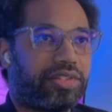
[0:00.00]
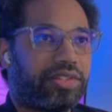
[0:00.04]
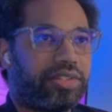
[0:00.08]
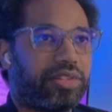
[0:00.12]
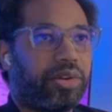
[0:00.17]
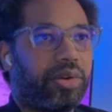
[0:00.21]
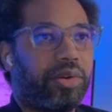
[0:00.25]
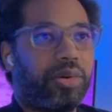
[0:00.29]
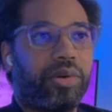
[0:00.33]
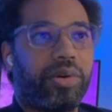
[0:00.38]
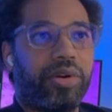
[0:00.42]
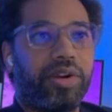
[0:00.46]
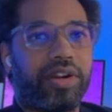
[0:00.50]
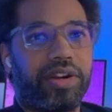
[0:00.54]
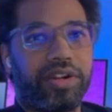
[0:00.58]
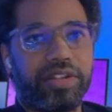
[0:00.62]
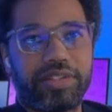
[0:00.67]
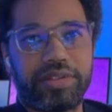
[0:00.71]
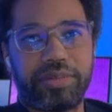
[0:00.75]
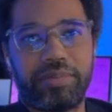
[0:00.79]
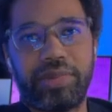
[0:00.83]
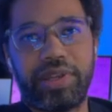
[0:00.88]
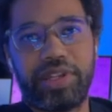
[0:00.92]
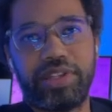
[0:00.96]
or
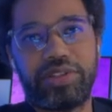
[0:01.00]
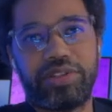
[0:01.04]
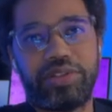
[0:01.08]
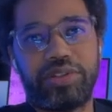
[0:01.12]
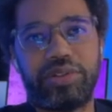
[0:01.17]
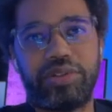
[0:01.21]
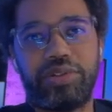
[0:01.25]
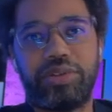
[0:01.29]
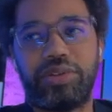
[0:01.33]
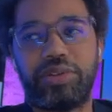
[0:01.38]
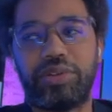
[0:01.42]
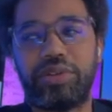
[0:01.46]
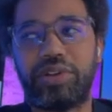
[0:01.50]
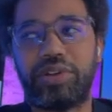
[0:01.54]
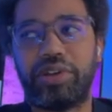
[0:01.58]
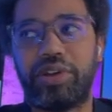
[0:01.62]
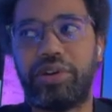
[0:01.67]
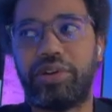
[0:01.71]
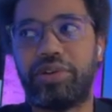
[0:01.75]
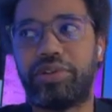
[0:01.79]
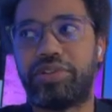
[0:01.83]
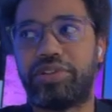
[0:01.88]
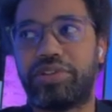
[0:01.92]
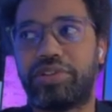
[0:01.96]
it's meant to
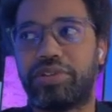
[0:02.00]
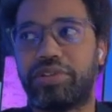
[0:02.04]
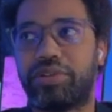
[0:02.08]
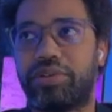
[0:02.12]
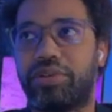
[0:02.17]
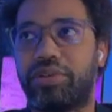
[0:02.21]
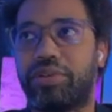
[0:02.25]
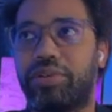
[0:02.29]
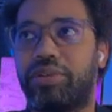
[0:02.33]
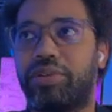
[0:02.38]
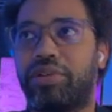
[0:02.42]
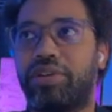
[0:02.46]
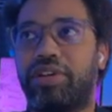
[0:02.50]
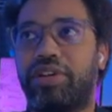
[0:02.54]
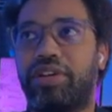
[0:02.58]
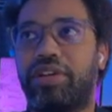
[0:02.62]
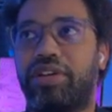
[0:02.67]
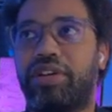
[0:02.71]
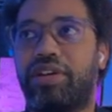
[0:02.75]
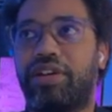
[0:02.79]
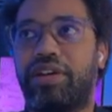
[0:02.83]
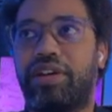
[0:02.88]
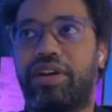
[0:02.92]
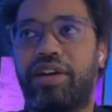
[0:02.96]
go to
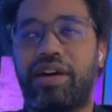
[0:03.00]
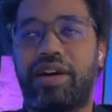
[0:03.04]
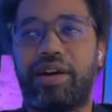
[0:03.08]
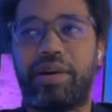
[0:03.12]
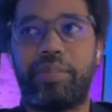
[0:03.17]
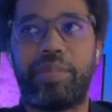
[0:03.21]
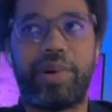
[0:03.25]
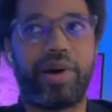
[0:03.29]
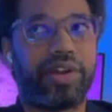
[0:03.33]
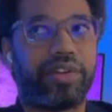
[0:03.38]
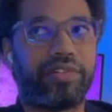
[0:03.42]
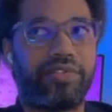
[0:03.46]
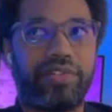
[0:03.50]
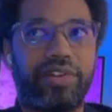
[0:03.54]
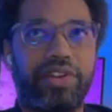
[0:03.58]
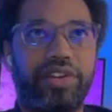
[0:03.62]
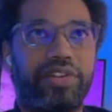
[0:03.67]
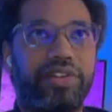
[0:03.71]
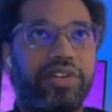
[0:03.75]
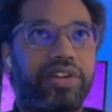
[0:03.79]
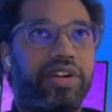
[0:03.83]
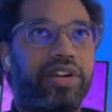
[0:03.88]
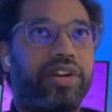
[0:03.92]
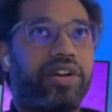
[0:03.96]

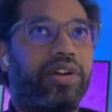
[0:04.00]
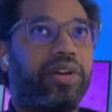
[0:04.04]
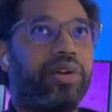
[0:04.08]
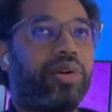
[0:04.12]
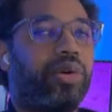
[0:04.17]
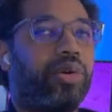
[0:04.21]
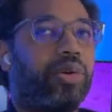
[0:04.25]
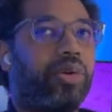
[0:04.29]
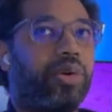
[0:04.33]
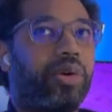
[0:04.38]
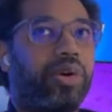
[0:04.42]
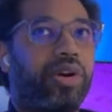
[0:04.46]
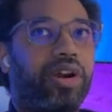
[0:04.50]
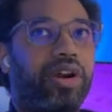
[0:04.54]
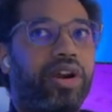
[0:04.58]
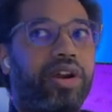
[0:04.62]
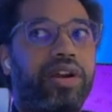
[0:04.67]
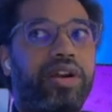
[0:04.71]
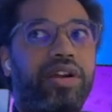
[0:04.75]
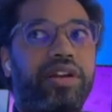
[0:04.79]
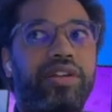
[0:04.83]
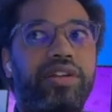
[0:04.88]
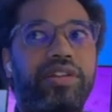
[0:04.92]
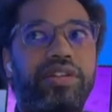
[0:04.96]
Bugfender or
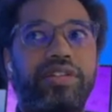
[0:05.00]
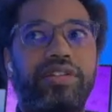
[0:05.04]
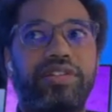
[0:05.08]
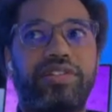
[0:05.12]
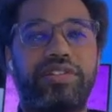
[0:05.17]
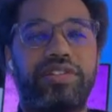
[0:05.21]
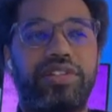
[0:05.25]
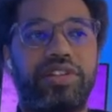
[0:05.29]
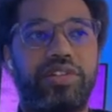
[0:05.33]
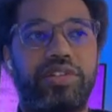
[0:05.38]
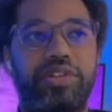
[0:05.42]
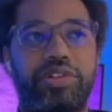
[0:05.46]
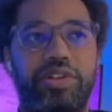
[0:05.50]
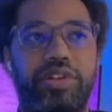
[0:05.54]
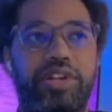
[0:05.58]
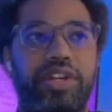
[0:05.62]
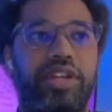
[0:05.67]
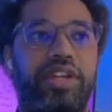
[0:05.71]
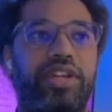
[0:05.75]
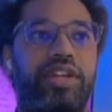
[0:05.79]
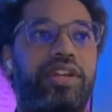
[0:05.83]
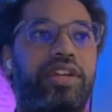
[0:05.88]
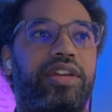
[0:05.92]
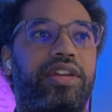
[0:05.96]

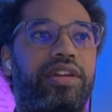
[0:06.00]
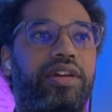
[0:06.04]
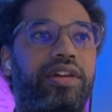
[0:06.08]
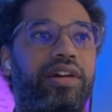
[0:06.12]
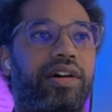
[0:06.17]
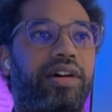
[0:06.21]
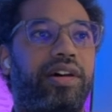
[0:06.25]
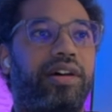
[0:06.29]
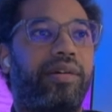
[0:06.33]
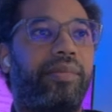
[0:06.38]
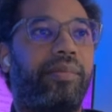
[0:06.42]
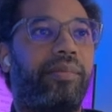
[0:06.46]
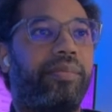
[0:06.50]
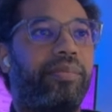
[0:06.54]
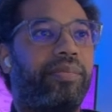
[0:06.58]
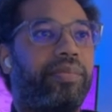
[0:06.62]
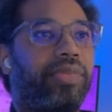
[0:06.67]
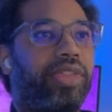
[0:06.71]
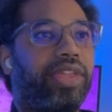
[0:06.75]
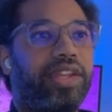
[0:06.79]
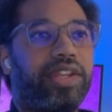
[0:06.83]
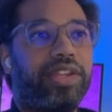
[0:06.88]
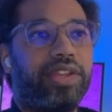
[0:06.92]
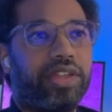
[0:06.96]
Sentry,
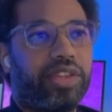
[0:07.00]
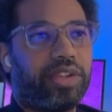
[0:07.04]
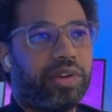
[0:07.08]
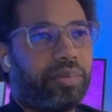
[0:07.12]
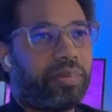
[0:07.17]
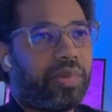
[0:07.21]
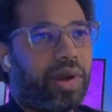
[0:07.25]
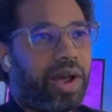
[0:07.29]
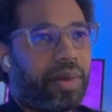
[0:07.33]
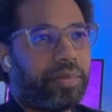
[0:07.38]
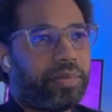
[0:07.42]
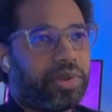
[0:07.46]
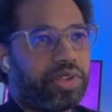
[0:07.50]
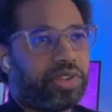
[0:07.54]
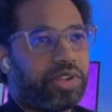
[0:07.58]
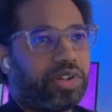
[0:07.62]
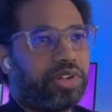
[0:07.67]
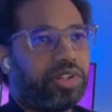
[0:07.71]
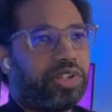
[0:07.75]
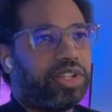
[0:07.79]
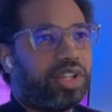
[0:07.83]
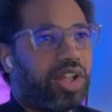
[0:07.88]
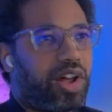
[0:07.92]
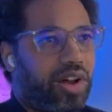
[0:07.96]
any other popular
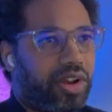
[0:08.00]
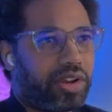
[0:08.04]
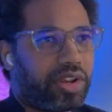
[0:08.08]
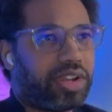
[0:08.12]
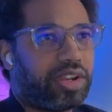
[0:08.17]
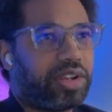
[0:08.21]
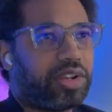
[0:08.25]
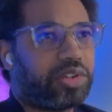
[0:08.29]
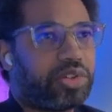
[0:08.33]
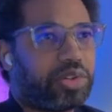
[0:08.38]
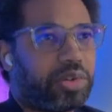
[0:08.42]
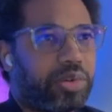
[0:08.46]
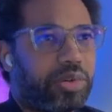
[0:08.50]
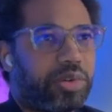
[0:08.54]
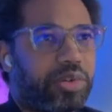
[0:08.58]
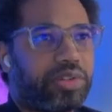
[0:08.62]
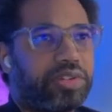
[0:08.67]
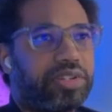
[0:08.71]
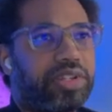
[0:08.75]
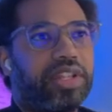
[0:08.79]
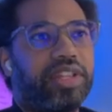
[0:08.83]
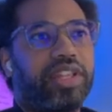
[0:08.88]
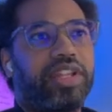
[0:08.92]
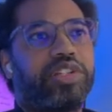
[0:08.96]
logging tools
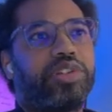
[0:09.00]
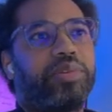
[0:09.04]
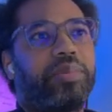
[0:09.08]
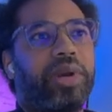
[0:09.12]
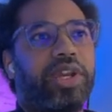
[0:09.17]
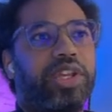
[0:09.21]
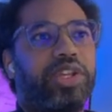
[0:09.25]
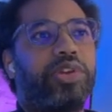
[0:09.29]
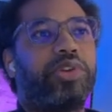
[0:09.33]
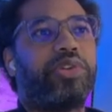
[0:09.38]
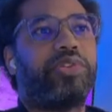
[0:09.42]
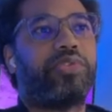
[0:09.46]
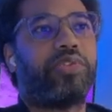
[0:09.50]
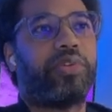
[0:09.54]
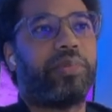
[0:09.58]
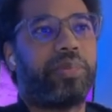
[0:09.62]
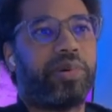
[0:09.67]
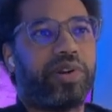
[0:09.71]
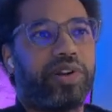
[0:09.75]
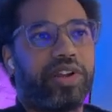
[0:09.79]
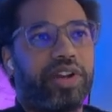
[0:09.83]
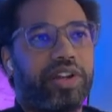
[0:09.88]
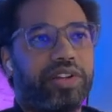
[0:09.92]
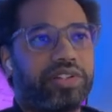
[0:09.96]
that you might use for
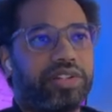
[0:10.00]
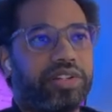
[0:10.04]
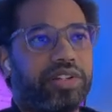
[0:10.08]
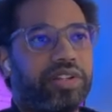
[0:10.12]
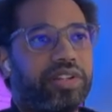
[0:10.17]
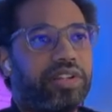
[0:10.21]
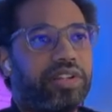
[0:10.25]
production.